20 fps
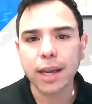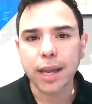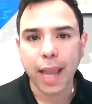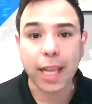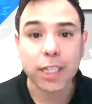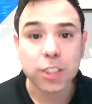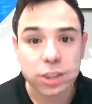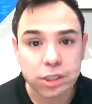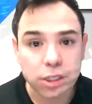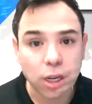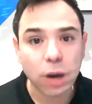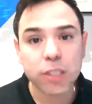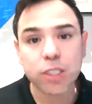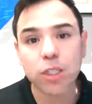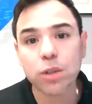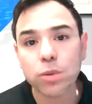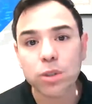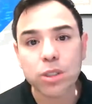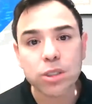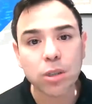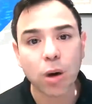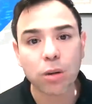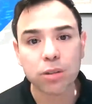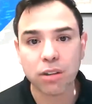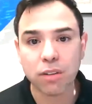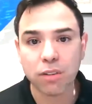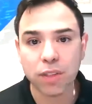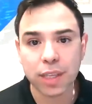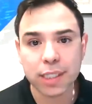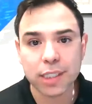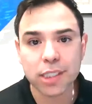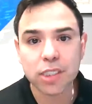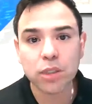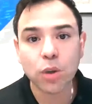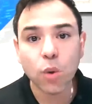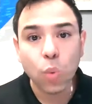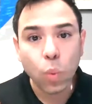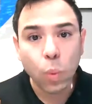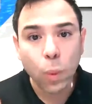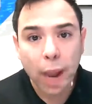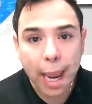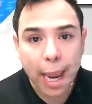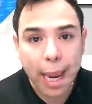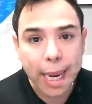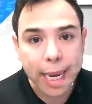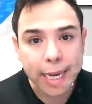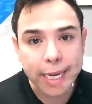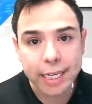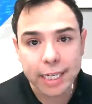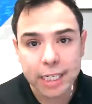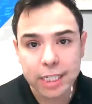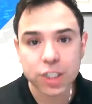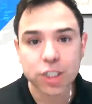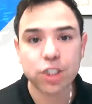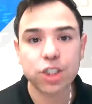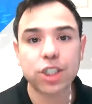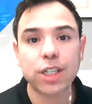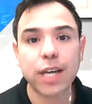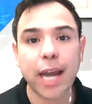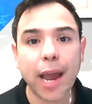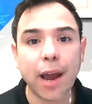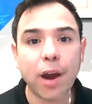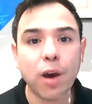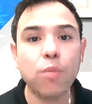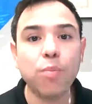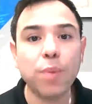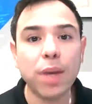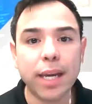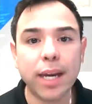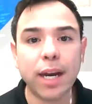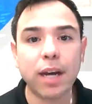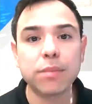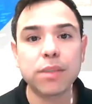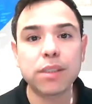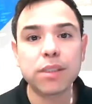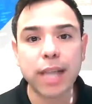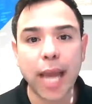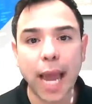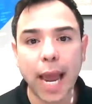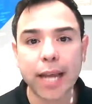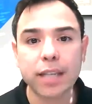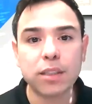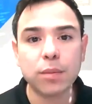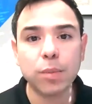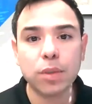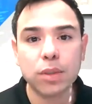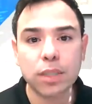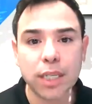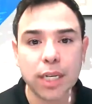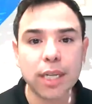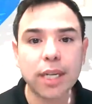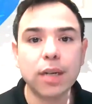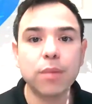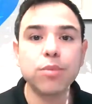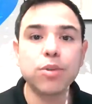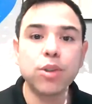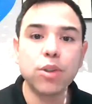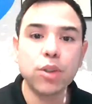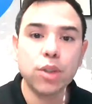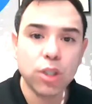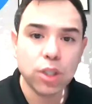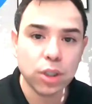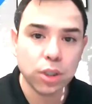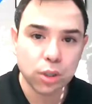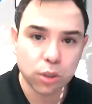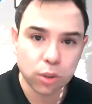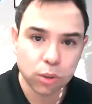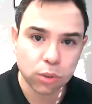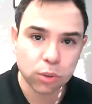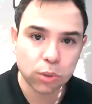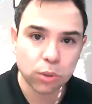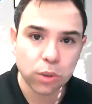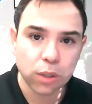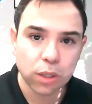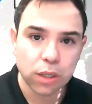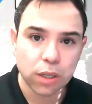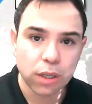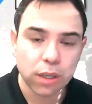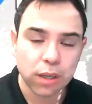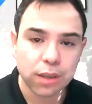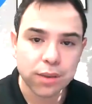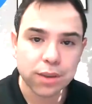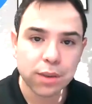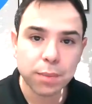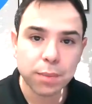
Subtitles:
And so as a result of this, the wage now becomes taxable income to you, the